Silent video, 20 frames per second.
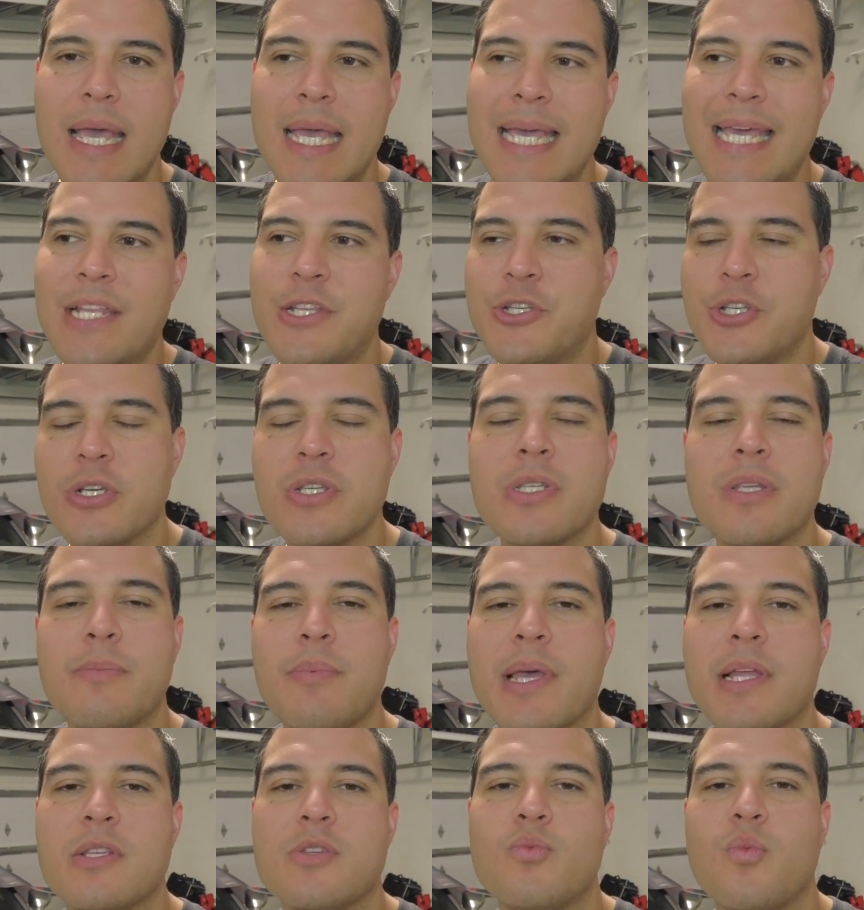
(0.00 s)
It just
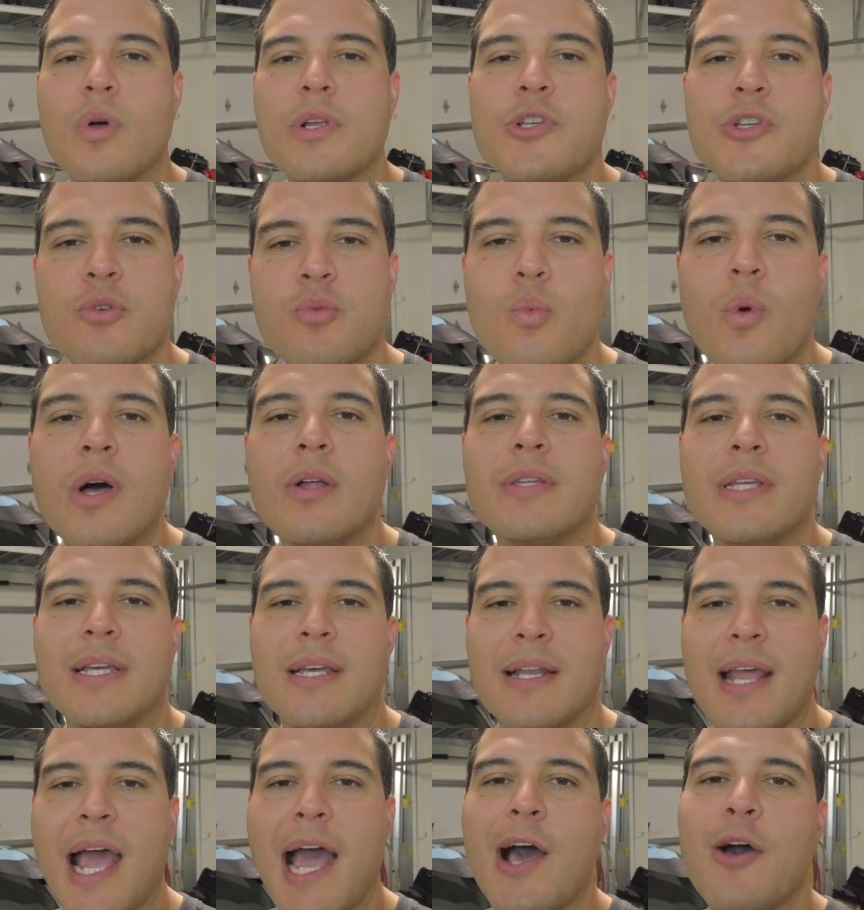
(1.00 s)
depends what you're welding
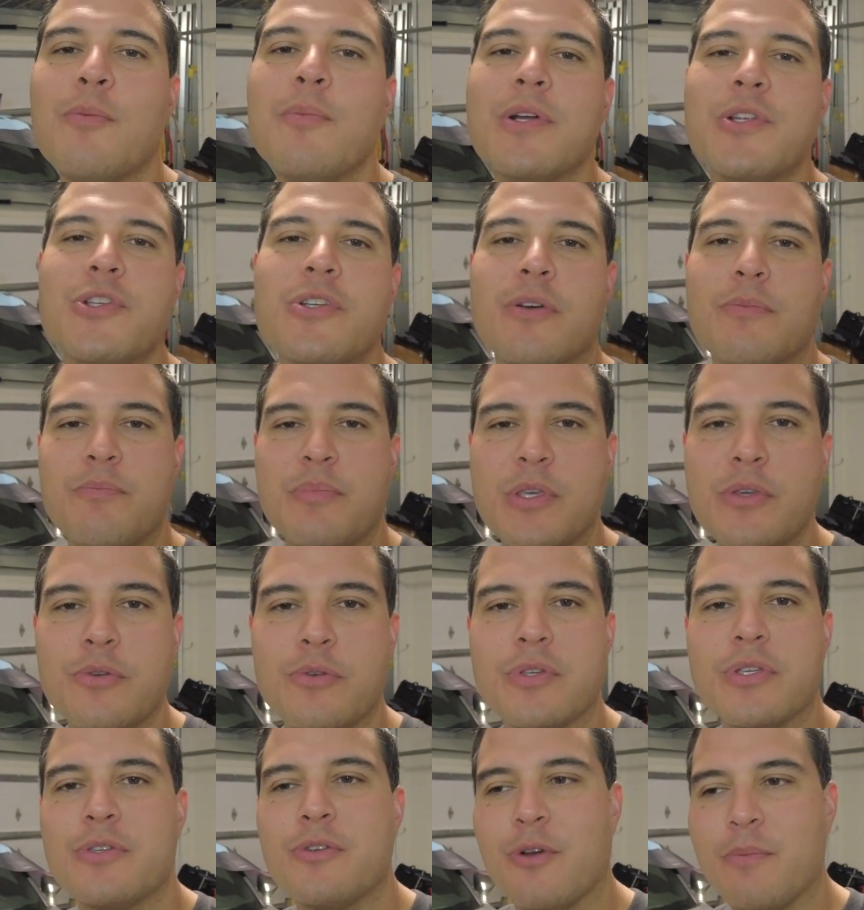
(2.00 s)
and how much
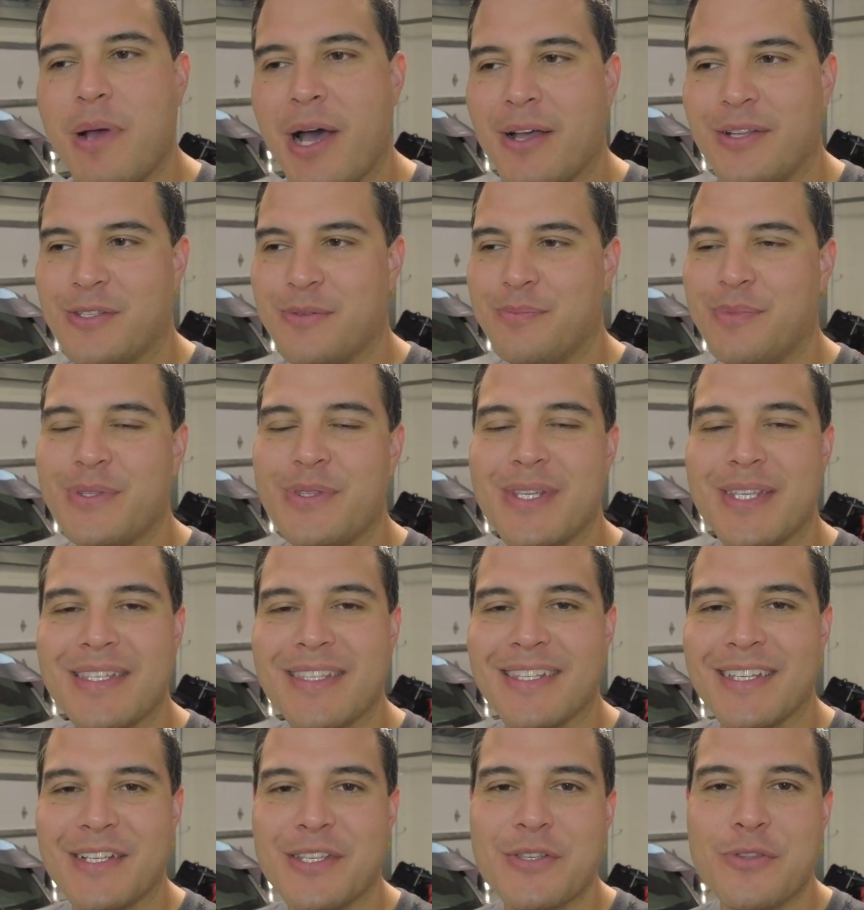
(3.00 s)
abuse you're about to put these
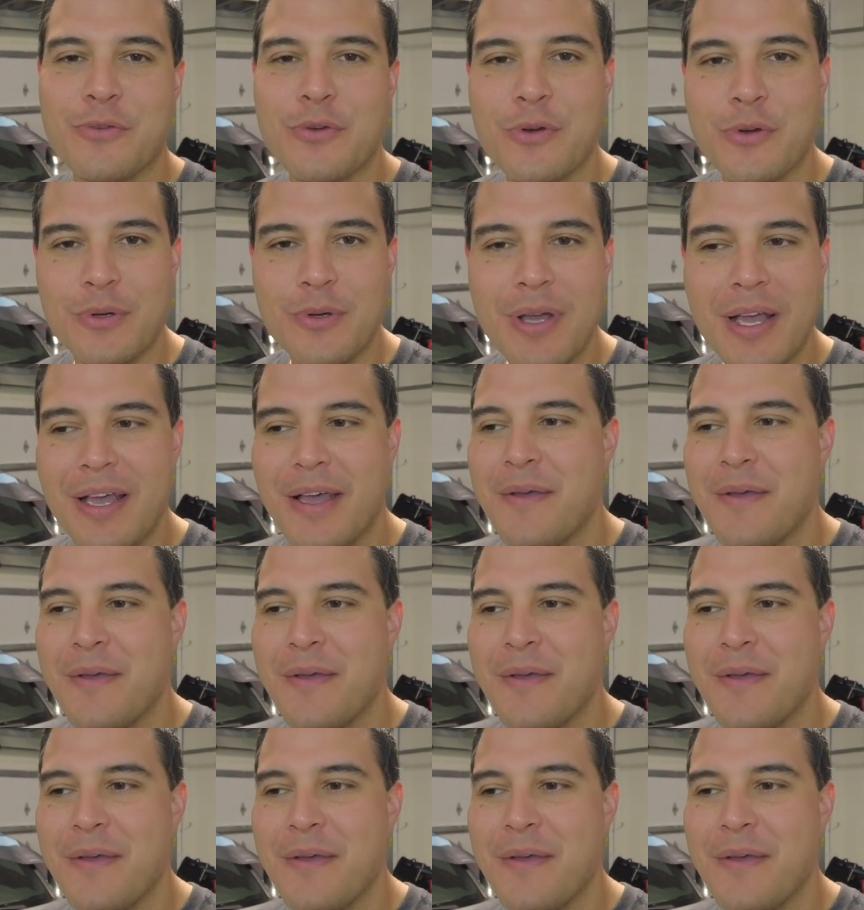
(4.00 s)
things through.